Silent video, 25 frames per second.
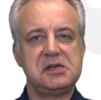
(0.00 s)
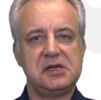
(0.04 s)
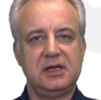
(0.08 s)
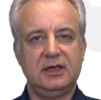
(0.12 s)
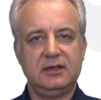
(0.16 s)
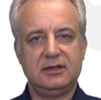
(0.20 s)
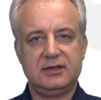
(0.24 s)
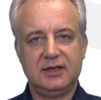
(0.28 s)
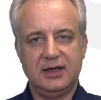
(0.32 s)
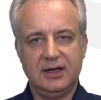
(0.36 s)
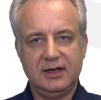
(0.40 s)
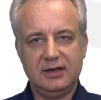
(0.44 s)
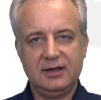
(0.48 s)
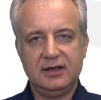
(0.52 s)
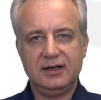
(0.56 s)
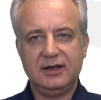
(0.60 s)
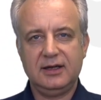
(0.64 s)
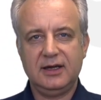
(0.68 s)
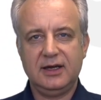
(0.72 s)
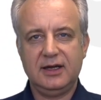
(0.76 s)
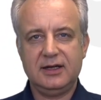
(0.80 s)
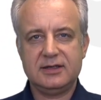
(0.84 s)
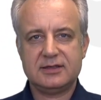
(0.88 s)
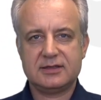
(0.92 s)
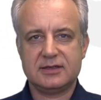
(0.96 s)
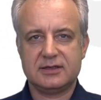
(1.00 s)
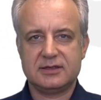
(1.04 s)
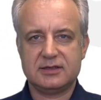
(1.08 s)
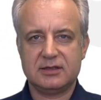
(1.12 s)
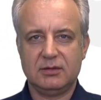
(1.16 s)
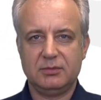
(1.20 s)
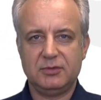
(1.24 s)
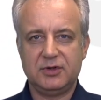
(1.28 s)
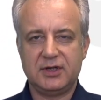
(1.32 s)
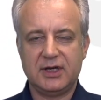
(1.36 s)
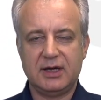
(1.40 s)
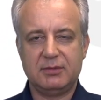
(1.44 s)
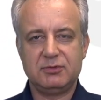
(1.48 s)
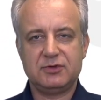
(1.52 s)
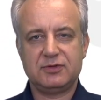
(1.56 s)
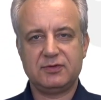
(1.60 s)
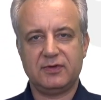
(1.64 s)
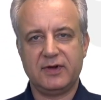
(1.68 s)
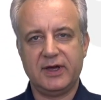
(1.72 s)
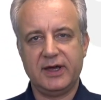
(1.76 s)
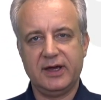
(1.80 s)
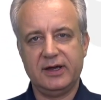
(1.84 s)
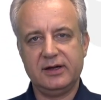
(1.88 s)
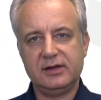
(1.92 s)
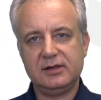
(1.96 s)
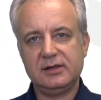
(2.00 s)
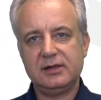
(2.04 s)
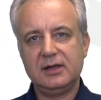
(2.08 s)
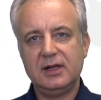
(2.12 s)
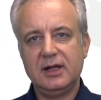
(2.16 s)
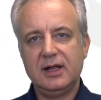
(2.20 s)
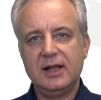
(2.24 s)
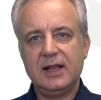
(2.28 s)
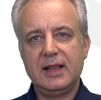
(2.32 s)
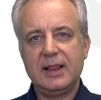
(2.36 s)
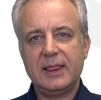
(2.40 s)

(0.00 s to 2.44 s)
entangling gates that sometimes fail,